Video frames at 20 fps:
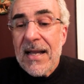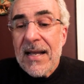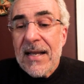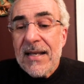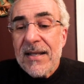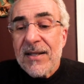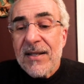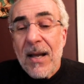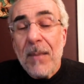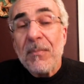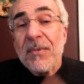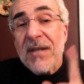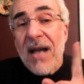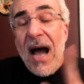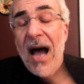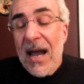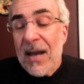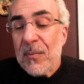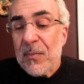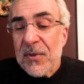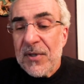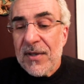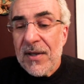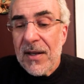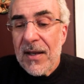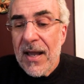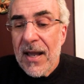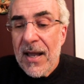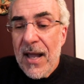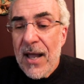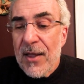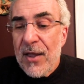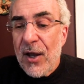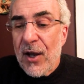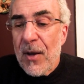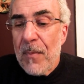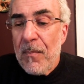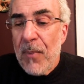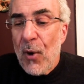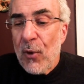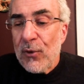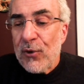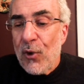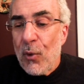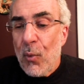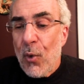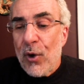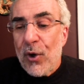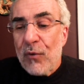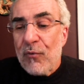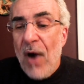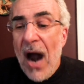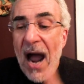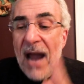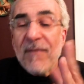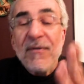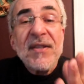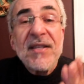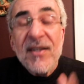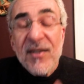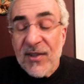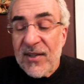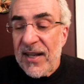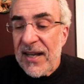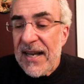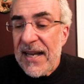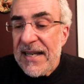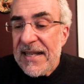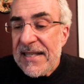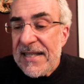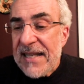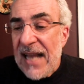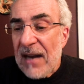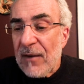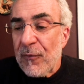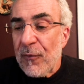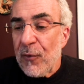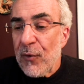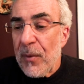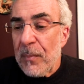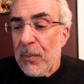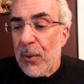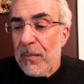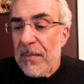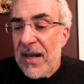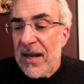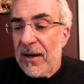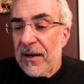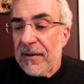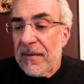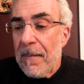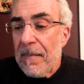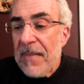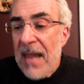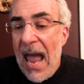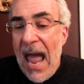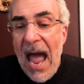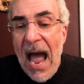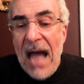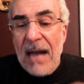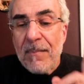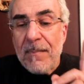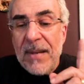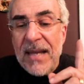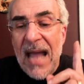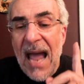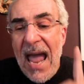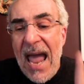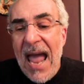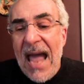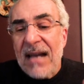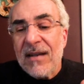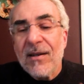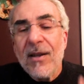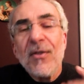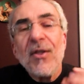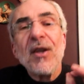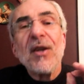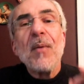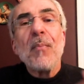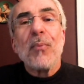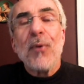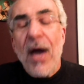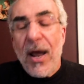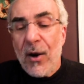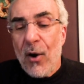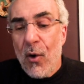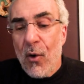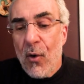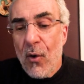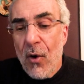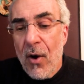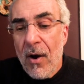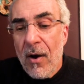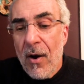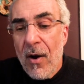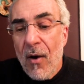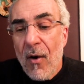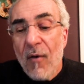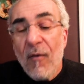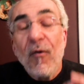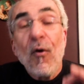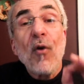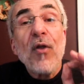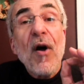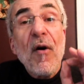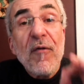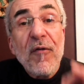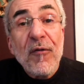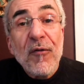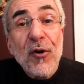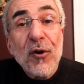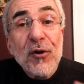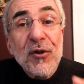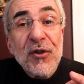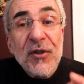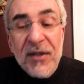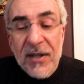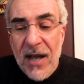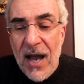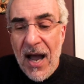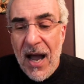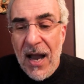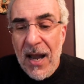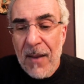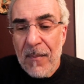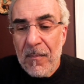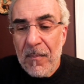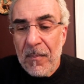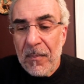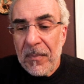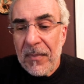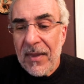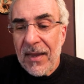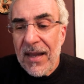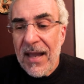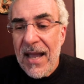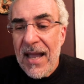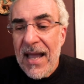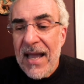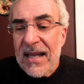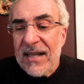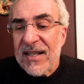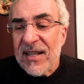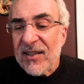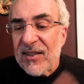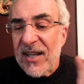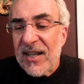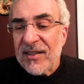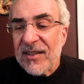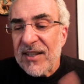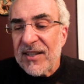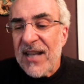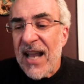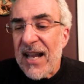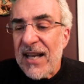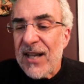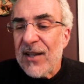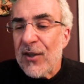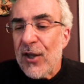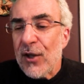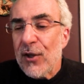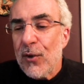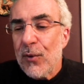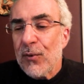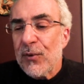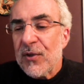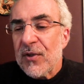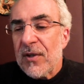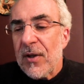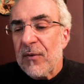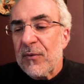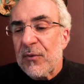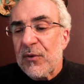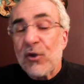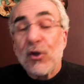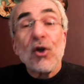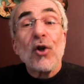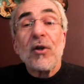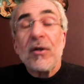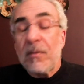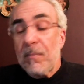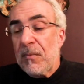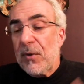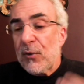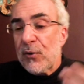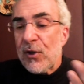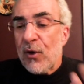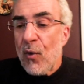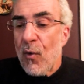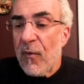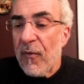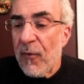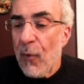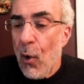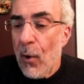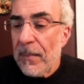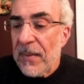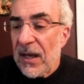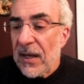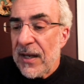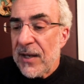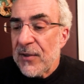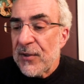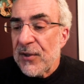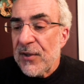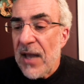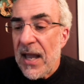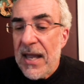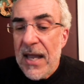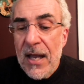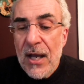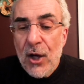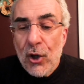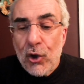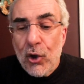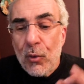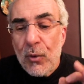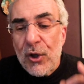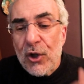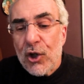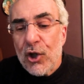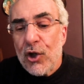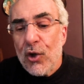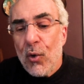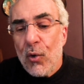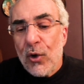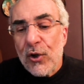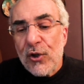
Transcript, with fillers: Sometimes, the composer would arrive in the city set for the premiere and be handed the libretto for the first time, necessitating the use of certain musical formulas to ensure